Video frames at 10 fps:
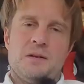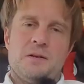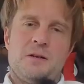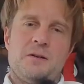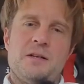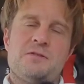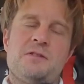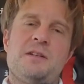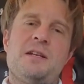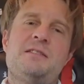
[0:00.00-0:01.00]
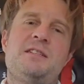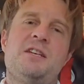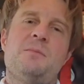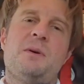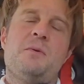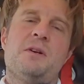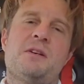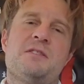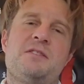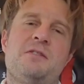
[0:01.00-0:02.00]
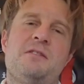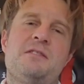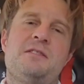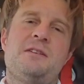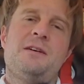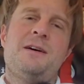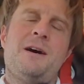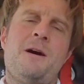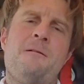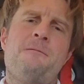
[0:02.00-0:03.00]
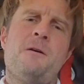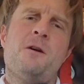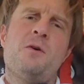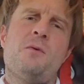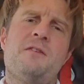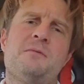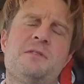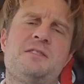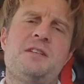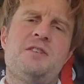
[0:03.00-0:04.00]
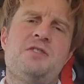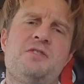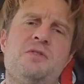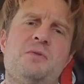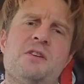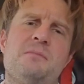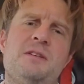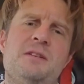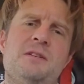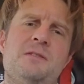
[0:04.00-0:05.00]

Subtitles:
All right, so the next thing you might want to consider is, how far away from the station do you want to be?